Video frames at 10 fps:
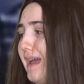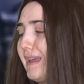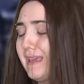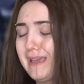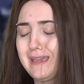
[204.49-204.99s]

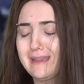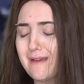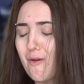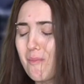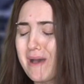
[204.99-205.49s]
I can't.
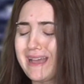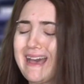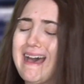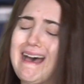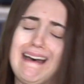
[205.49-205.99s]
Oh my
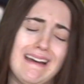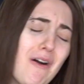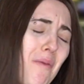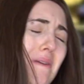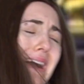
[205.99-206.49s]
God,
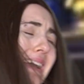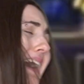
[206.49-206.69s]
oh my